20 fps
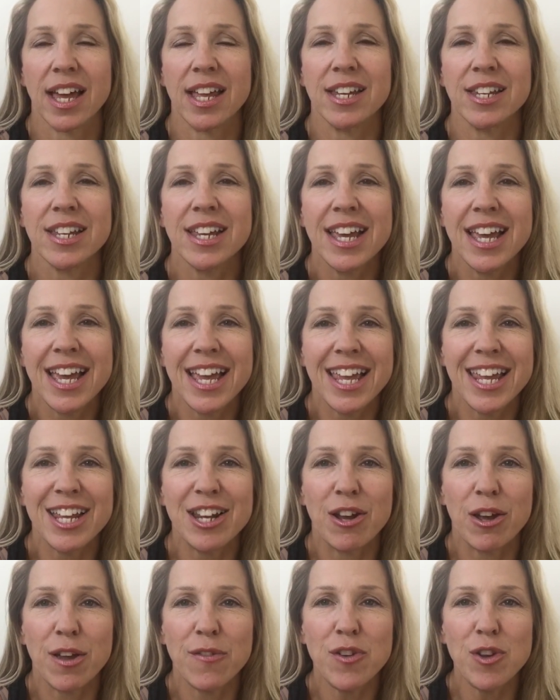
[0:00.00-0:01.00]
And, you
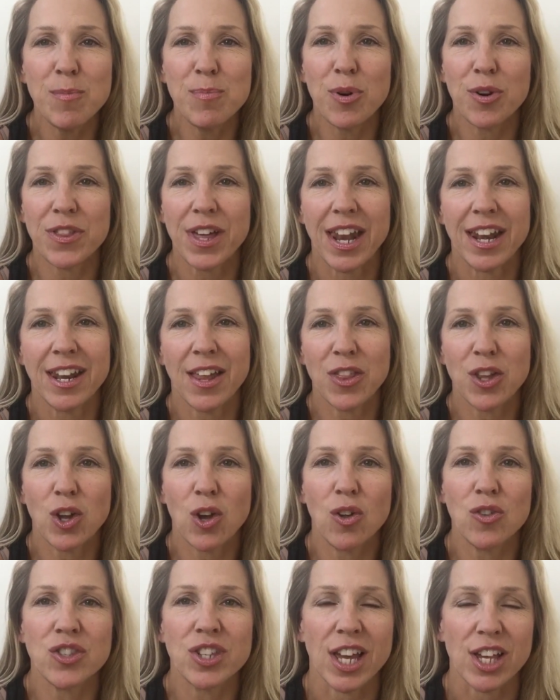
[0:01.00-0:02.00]
know, if you put that in another
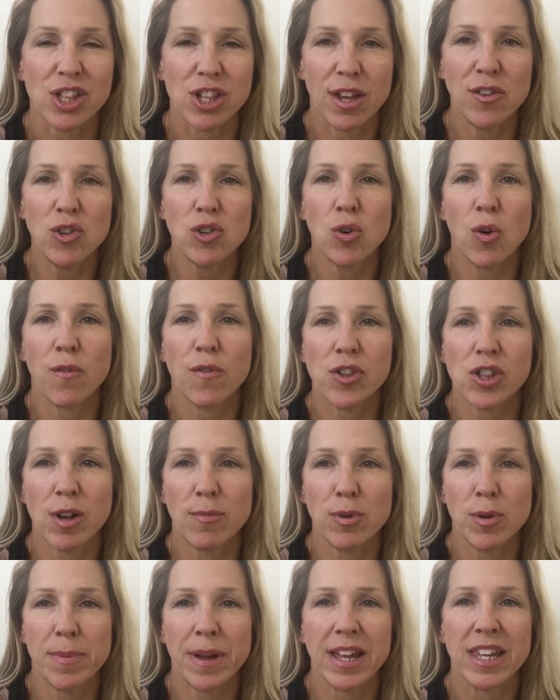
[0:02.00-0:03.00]
context, so you talk, for
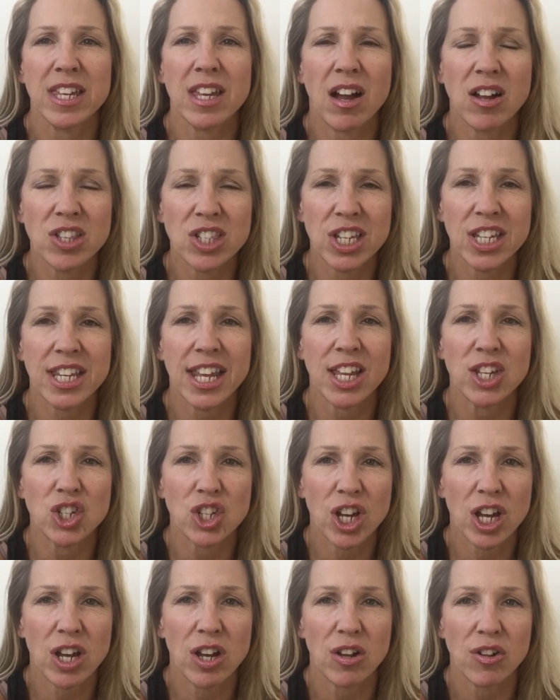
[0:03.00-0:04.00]
example, about young
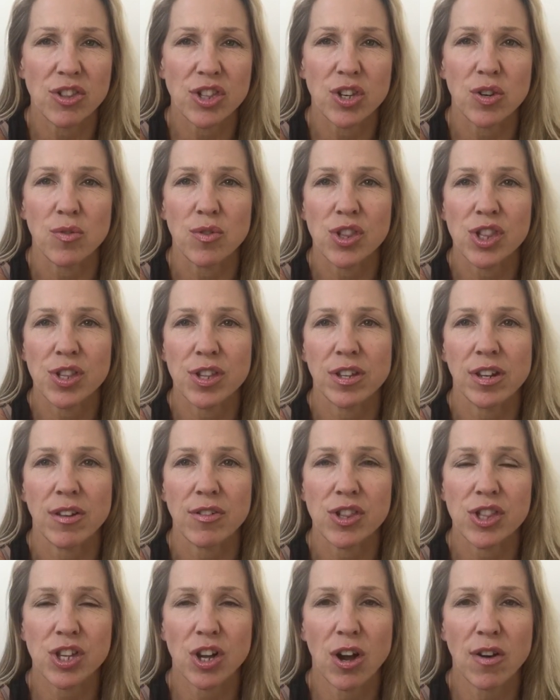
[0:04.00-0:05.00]
teenage girls who, you
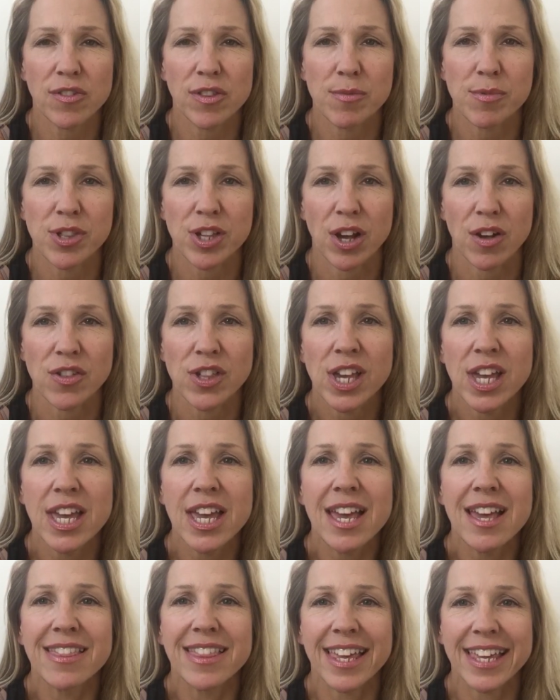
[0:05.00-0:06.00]
know, starve themselves,
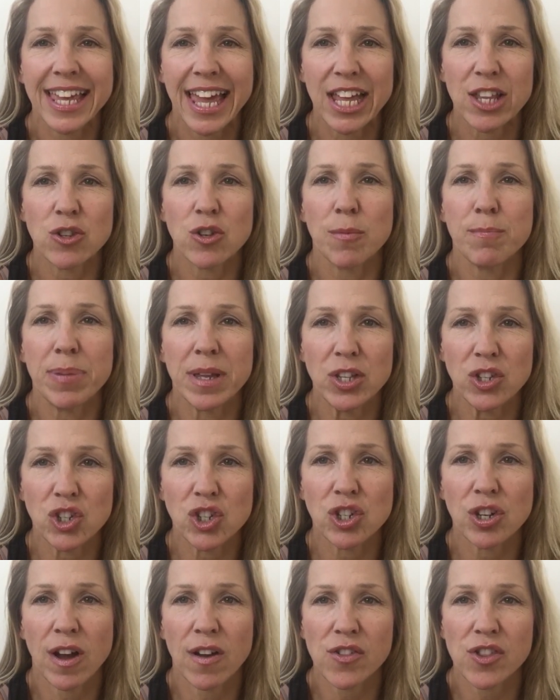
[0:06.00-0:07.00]
they get into a binge
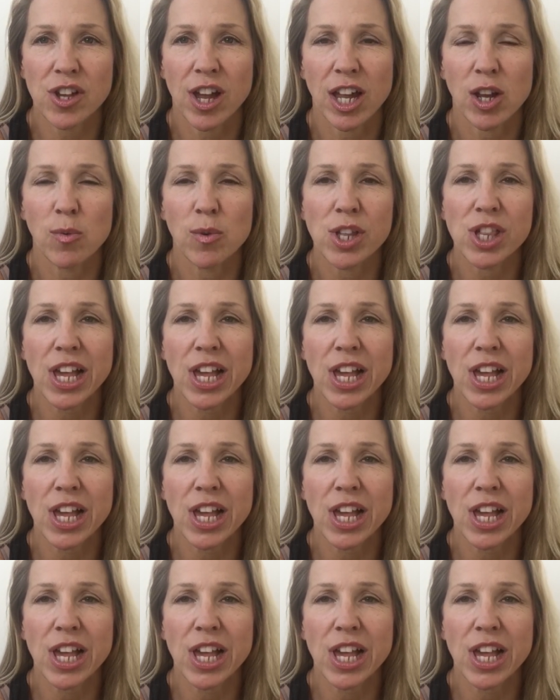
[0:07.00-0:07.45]
starve cycle.